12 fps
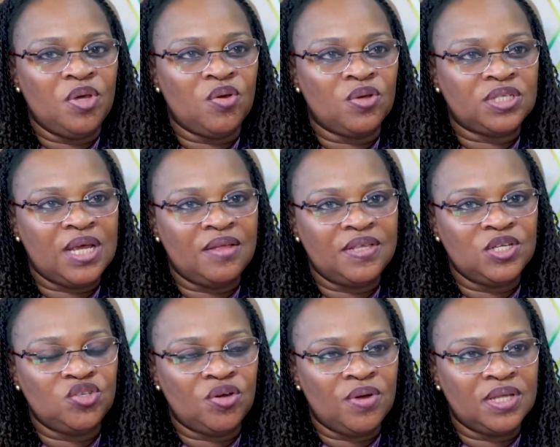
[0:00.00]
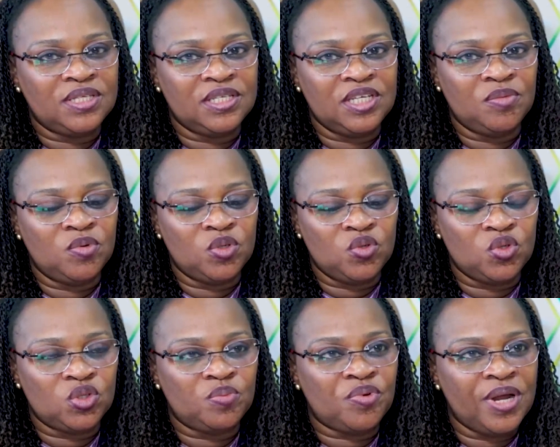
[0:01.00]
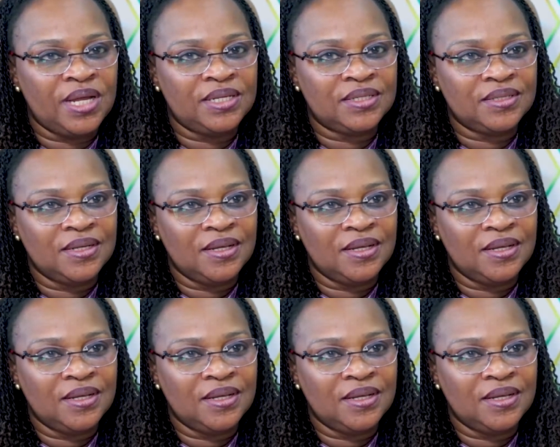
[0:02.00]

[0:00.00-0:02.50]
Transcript: because health insurance is able to spread